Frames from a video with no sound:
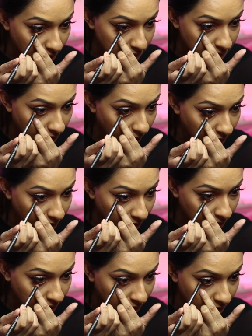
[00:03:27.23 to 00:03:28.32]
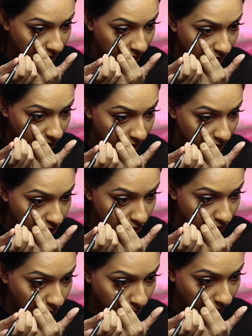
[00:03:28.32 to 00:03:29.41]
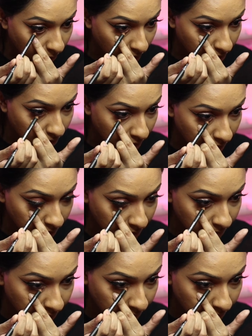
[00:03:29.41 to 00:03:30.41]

Teddy into my waterline.